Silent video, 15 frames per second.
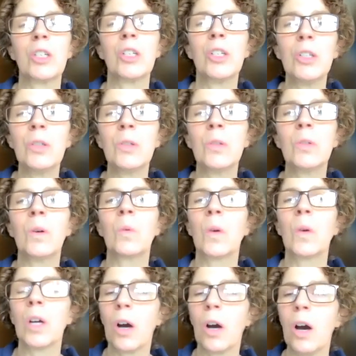you
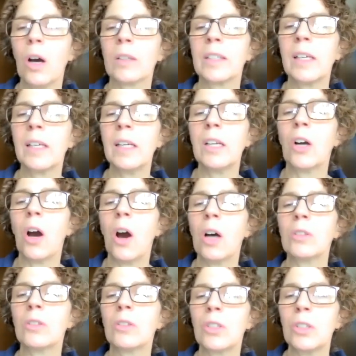were called. He
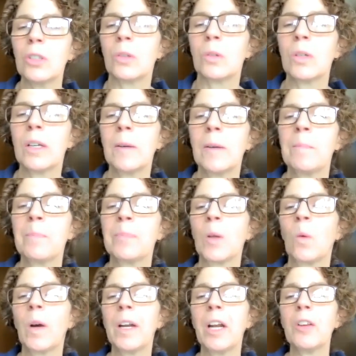called you.
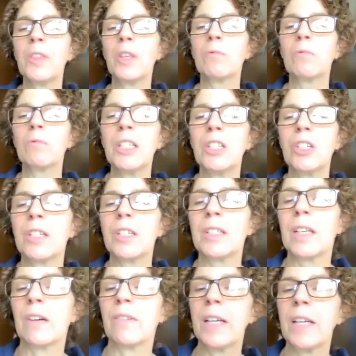What are the riches
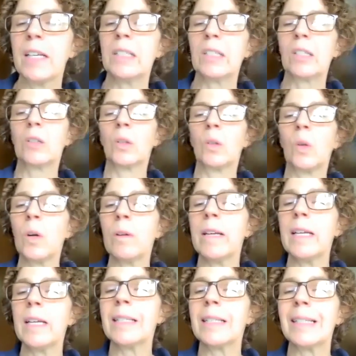of his
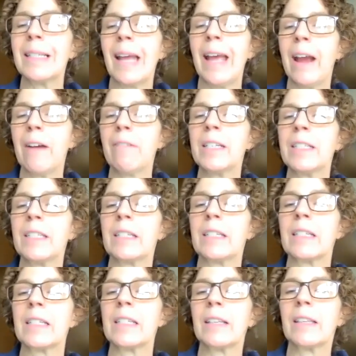glorious
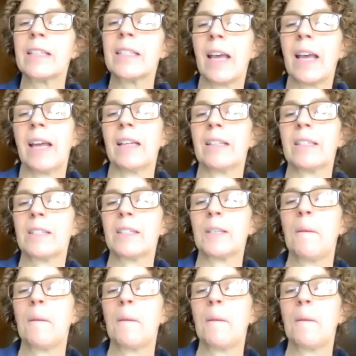inheritance in the saints?